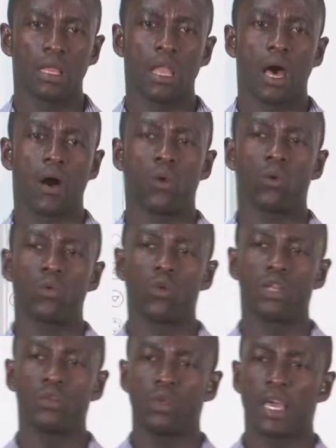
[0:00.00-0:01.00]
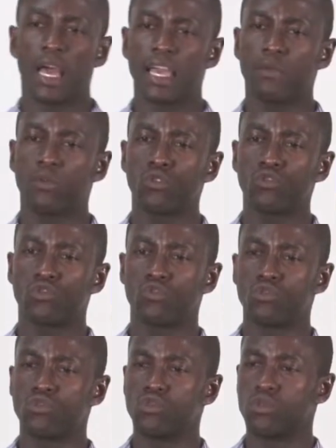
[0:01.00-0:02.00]
Now, when we are able
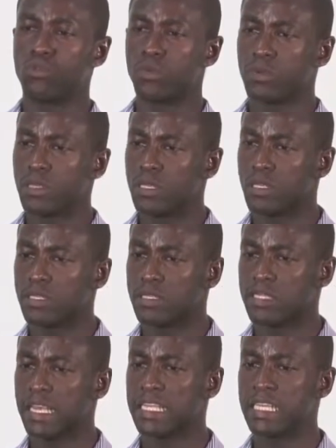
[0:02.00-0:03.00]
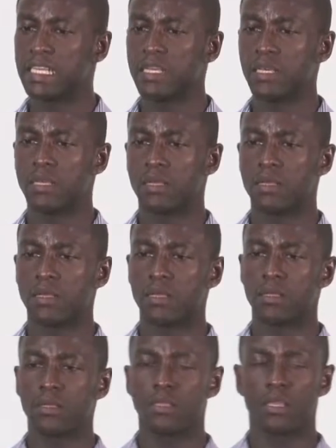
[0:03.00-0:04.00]
to study
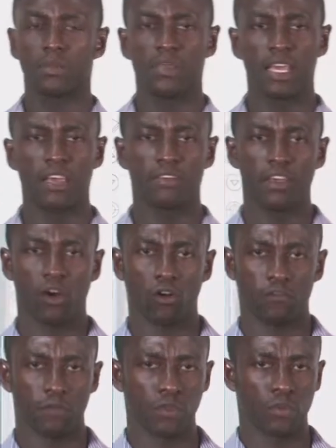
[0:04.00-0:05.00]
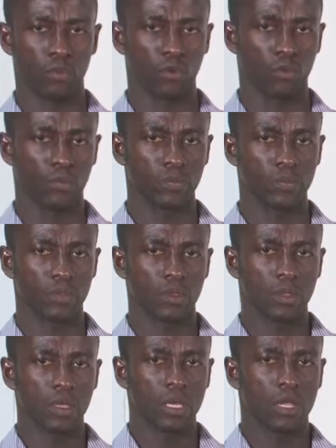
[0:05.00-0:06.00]
the behavior of people,
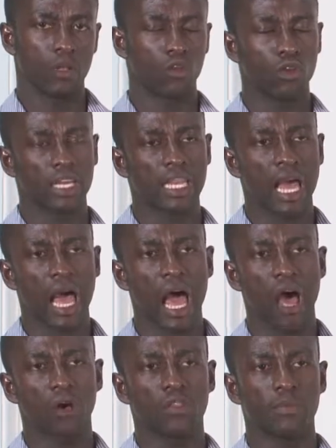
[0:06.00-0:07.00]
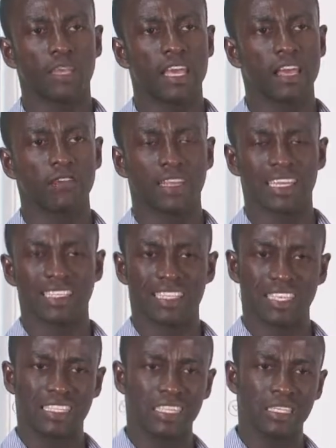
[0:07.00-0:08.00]
looking at how they behave in a
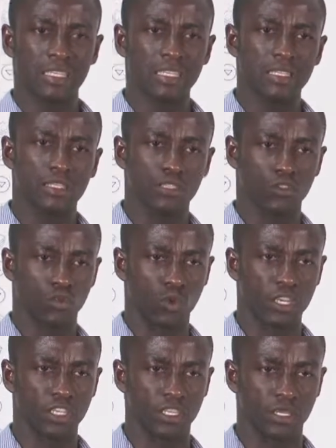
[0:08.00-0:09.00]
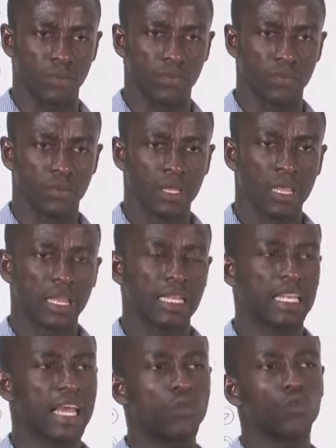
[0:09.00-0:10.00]
certain situation,
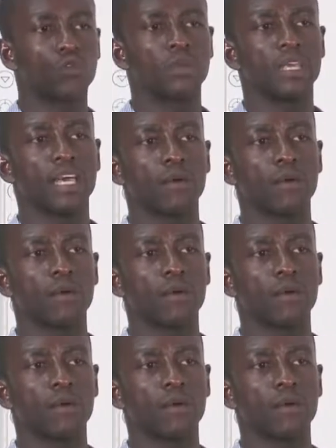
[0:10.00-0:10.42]
then we'll be